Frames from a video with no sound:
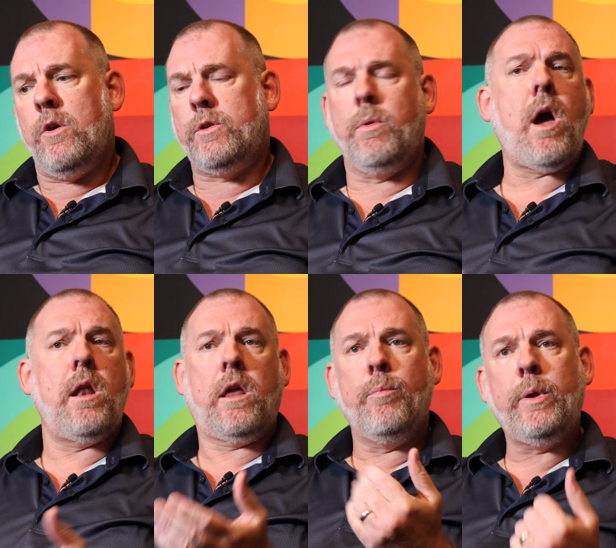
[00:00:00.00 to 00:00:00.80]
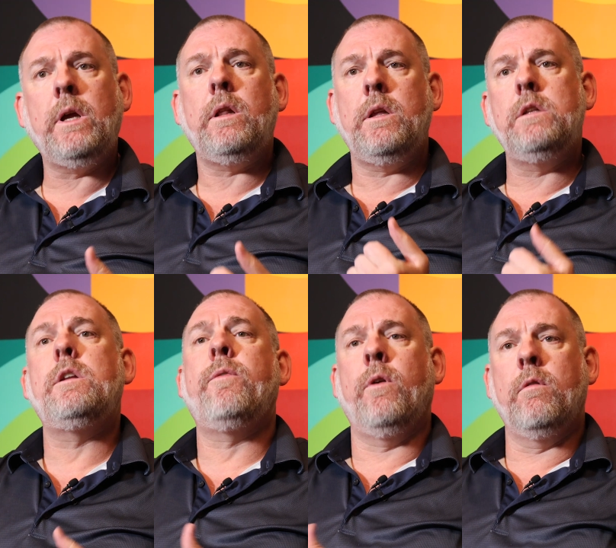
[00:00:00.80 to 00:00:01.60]
So we got a completely
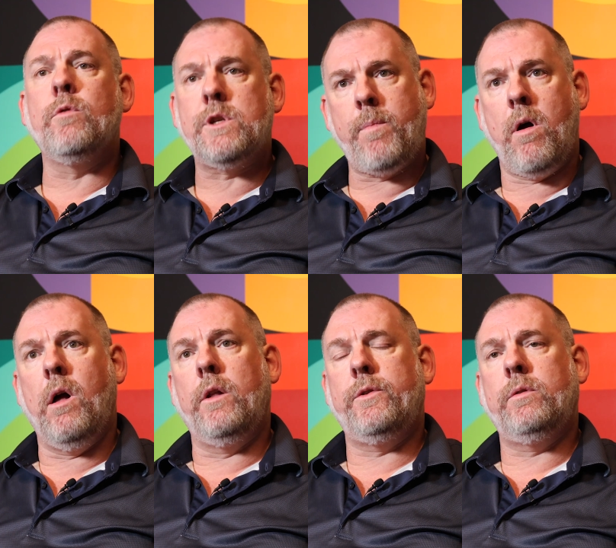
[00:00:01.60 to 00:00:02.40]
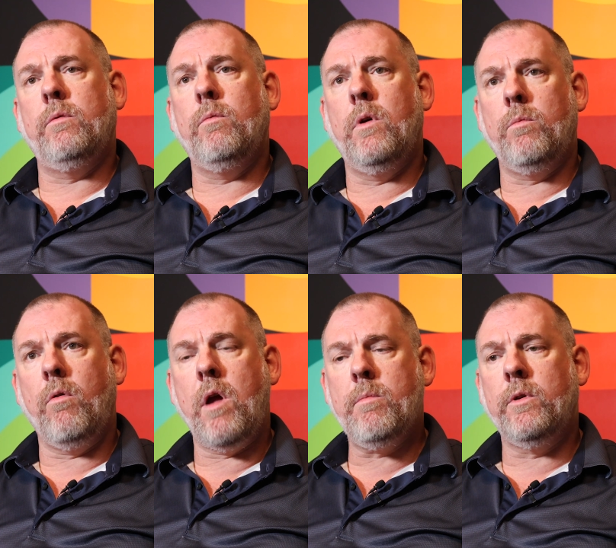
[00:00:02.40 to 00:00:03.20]
different response when
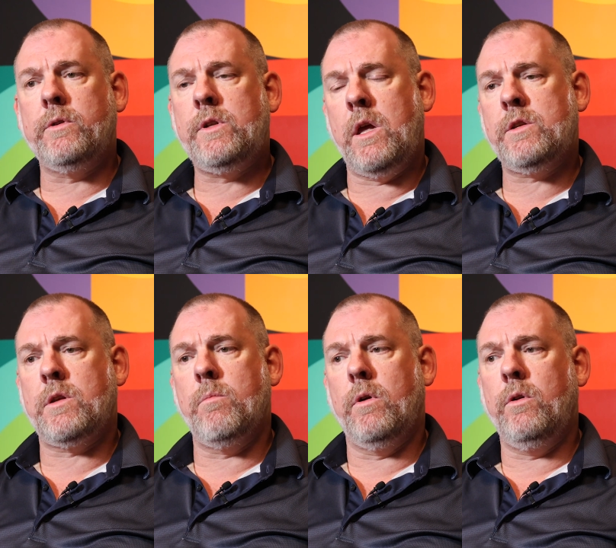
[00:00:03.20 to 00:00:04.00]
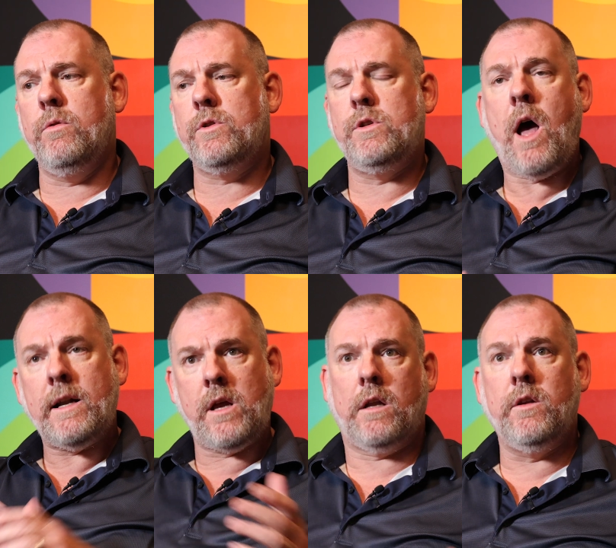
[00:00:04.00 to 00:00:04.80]
we're able to take someone who's
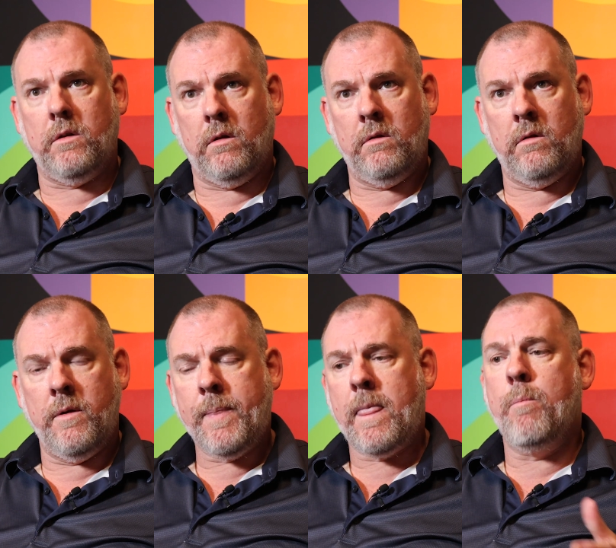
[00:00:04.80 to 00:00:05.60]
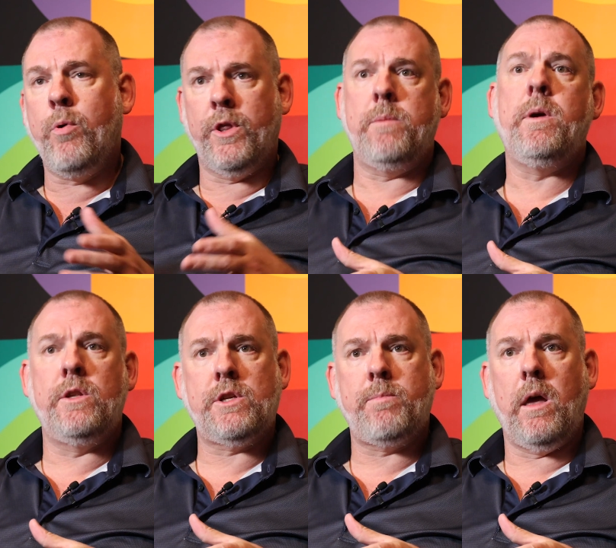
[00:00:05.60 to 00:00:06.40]
not technical, put them in
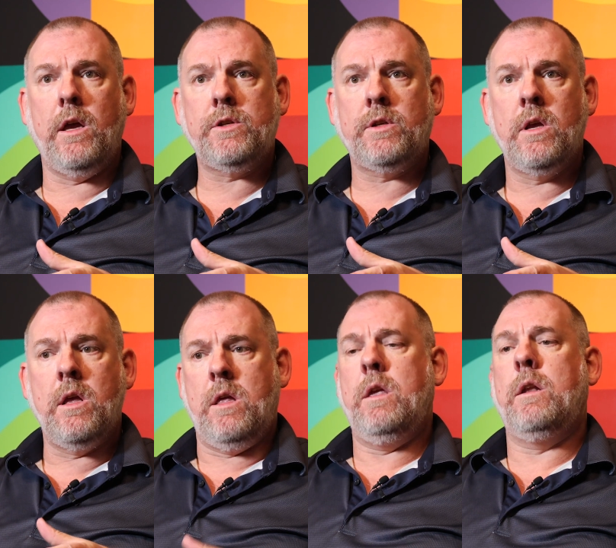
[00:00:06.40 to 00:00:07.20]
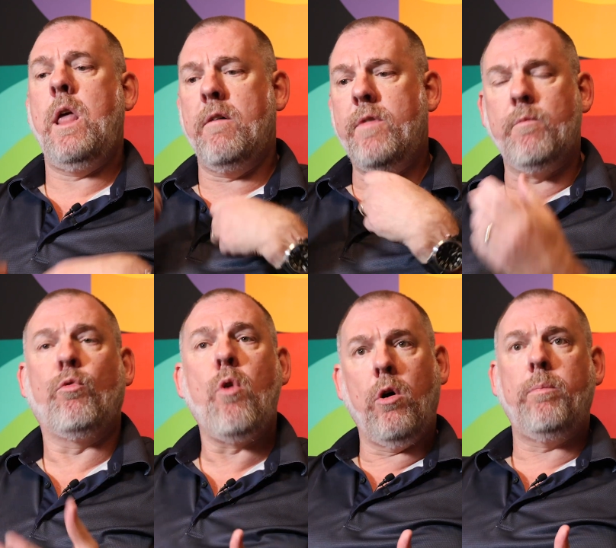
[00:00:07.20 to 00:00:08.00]
the space, and have them
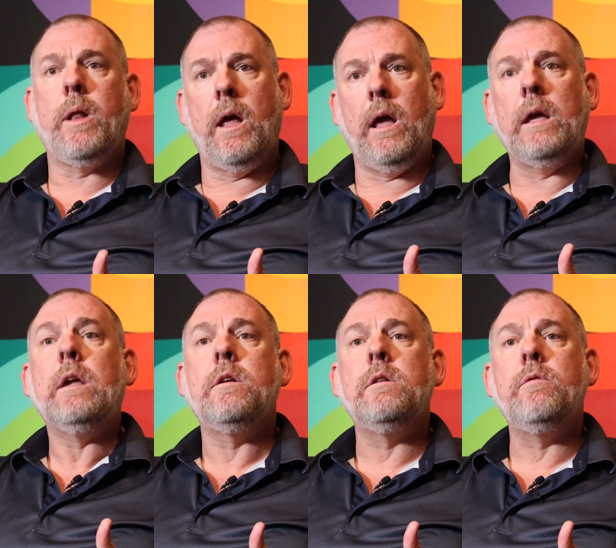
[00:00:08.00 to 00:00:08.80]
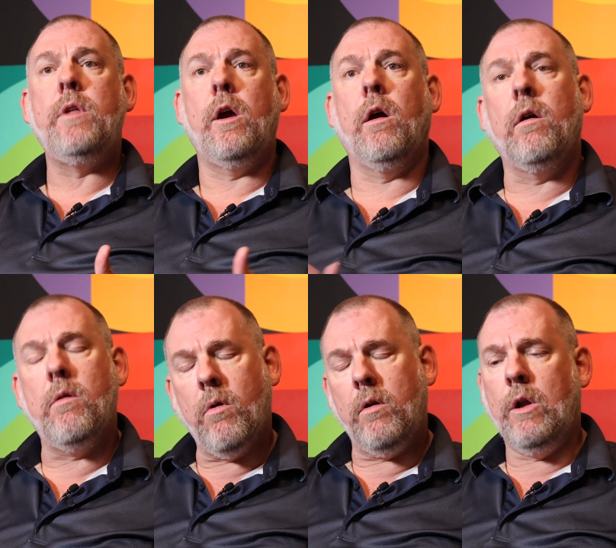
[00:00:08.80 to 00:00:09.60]
role play their,
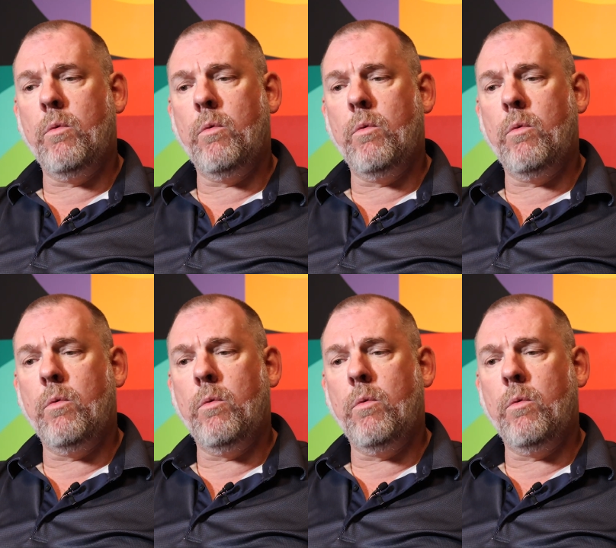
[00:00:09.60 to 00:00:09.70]
you